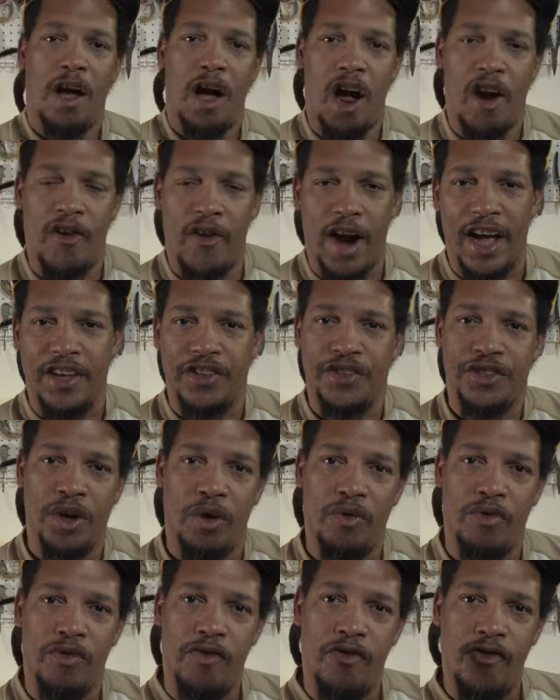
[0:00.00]
All right,
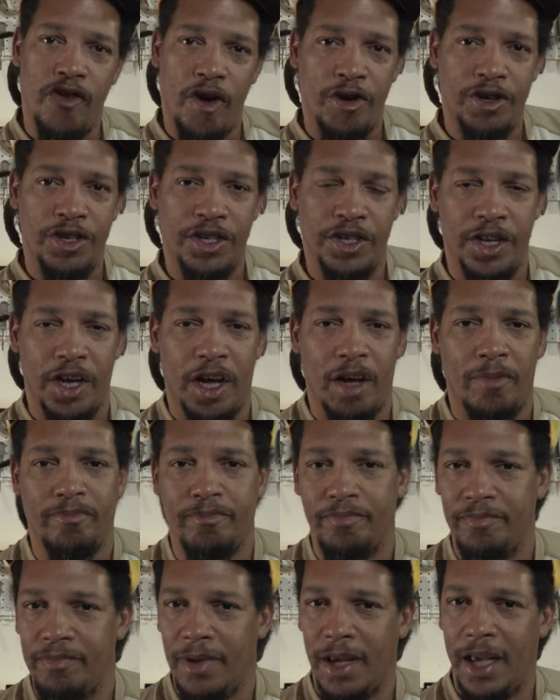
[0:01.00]
so first
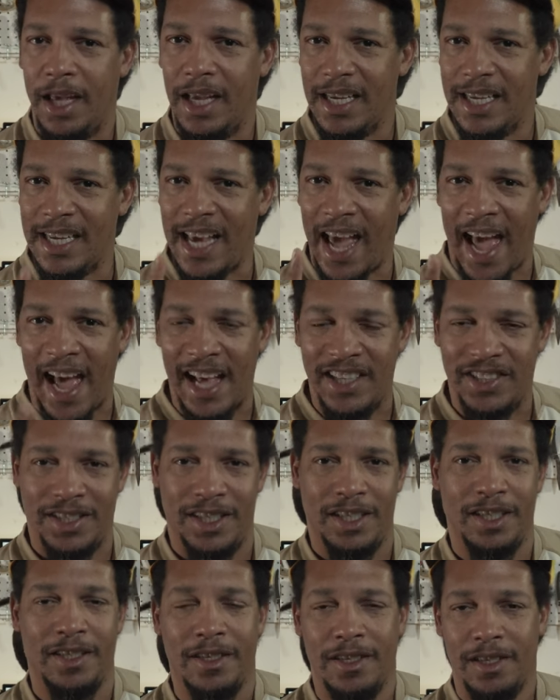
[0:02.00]
up,
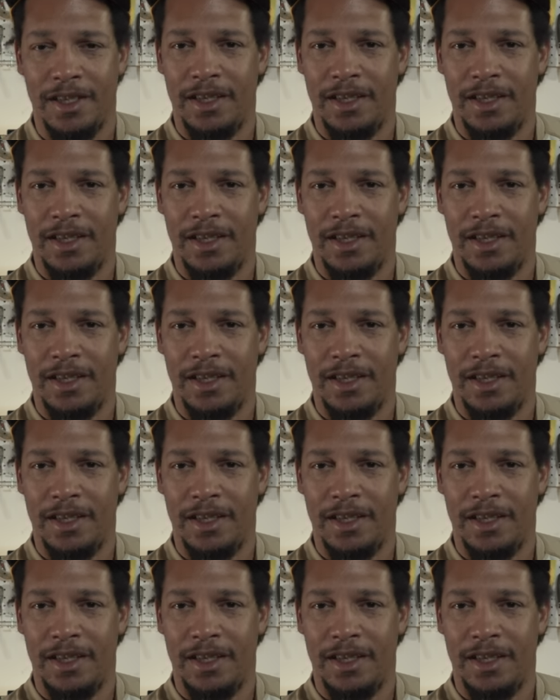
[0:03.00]
casting.